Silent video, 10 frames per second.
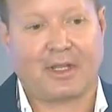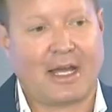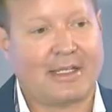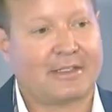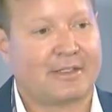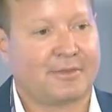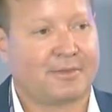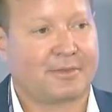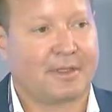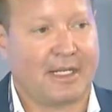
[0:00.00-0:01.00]
lots
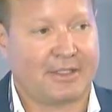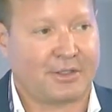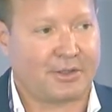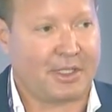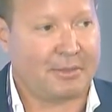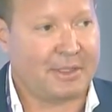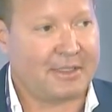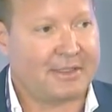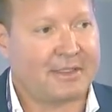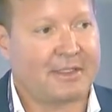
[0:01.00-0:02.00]
of cancer
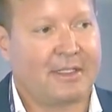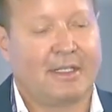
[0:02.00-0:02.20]
treatments.